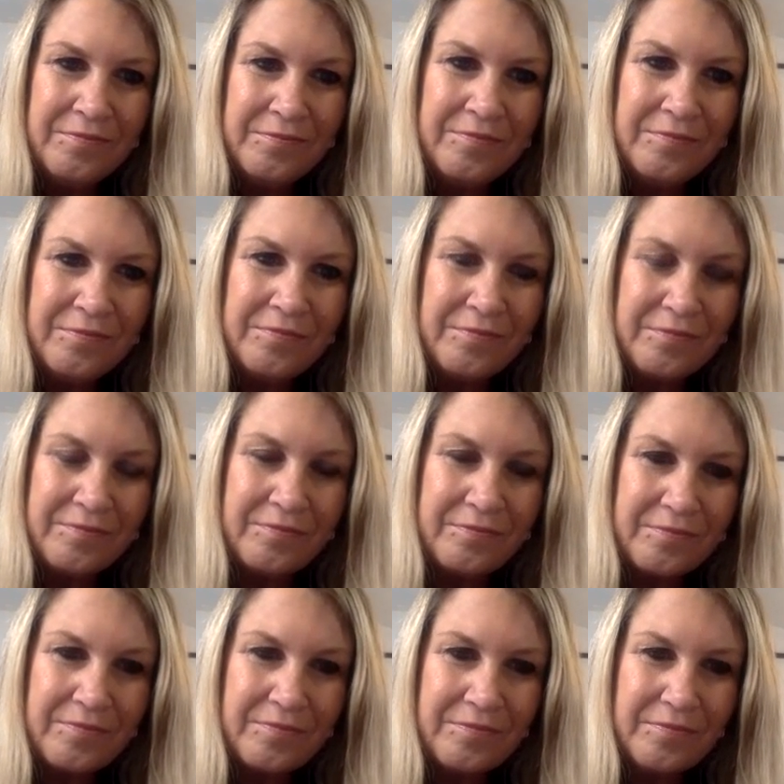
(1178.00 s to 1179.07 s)

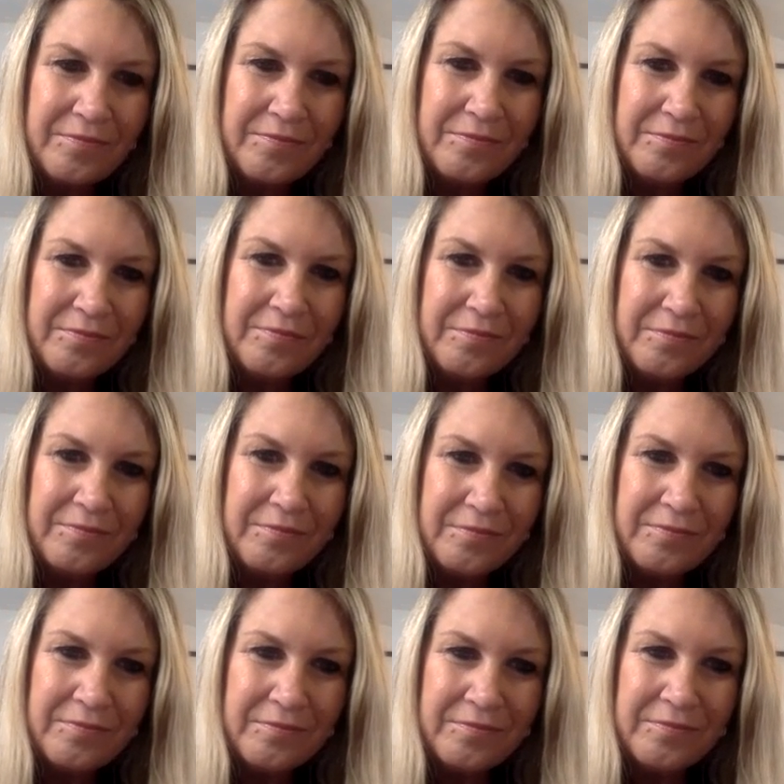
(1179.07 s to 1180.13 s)

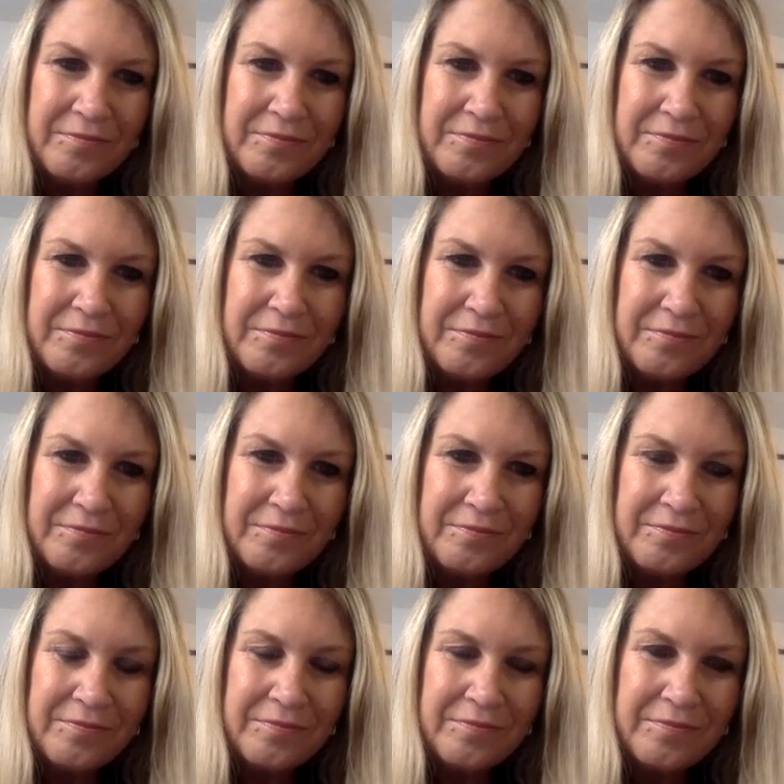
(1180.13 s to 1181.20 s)

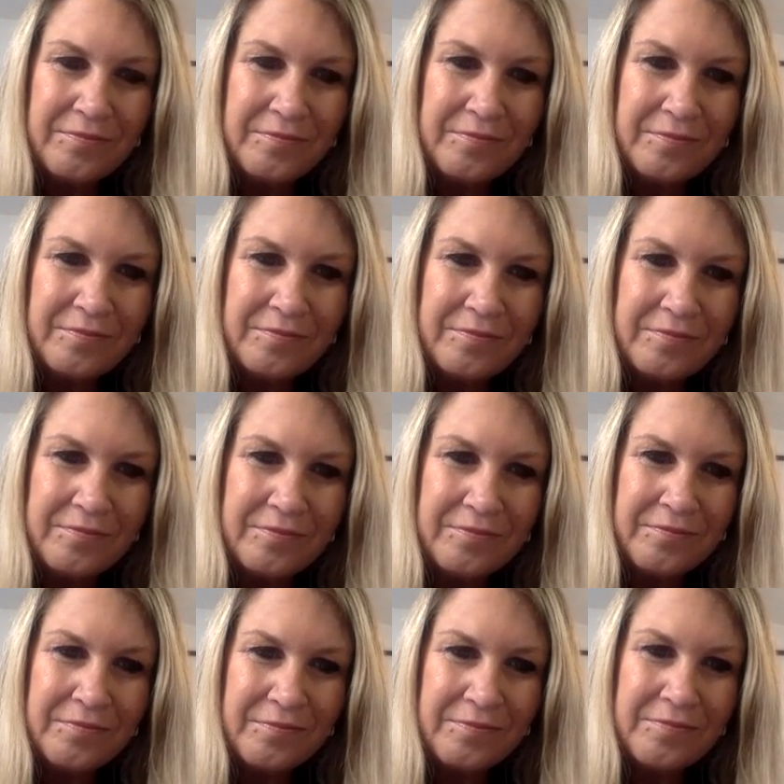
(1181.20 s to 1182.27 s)

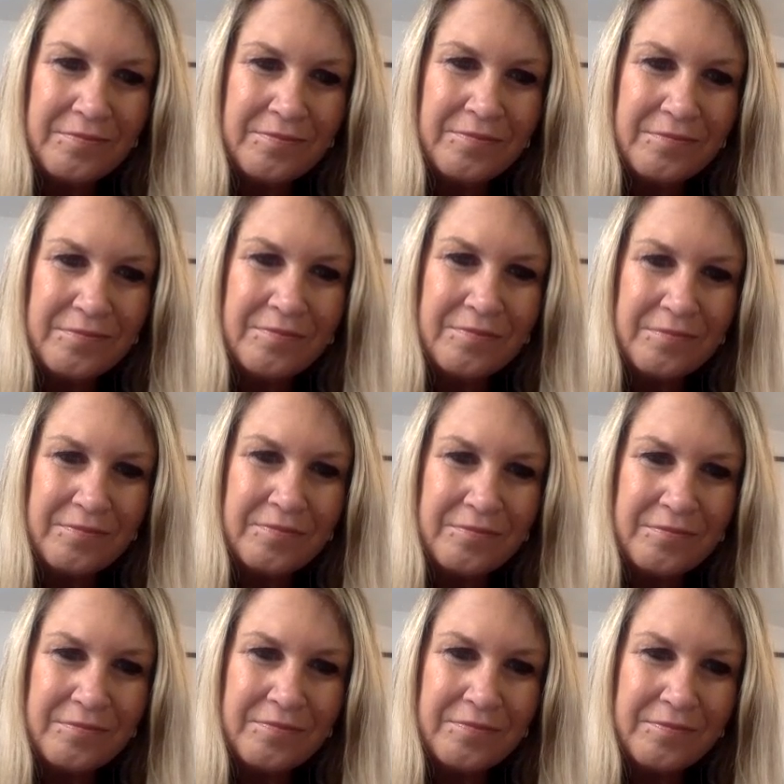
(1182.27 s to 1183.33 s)

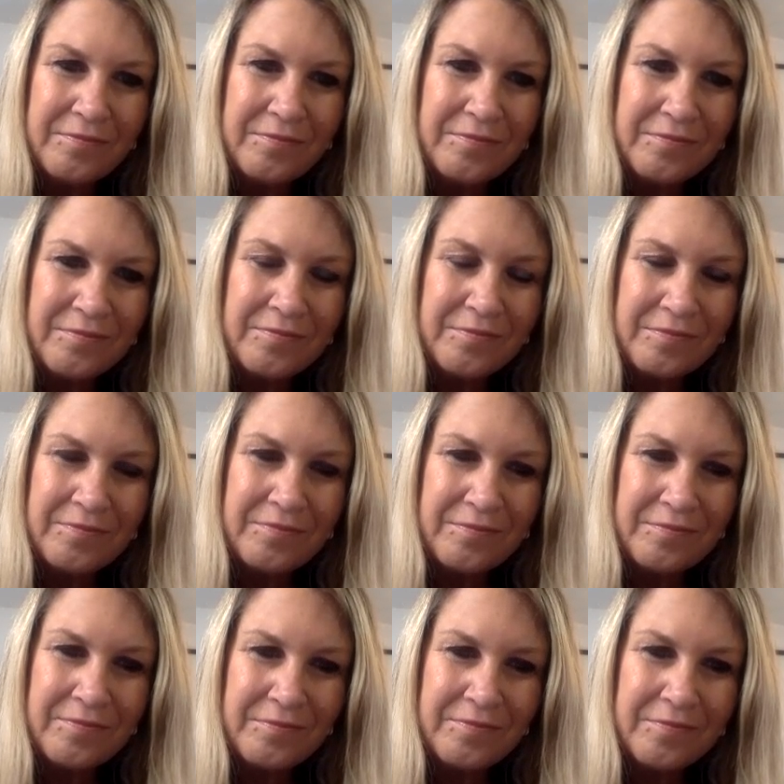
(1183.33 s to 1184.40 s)
(not speaking)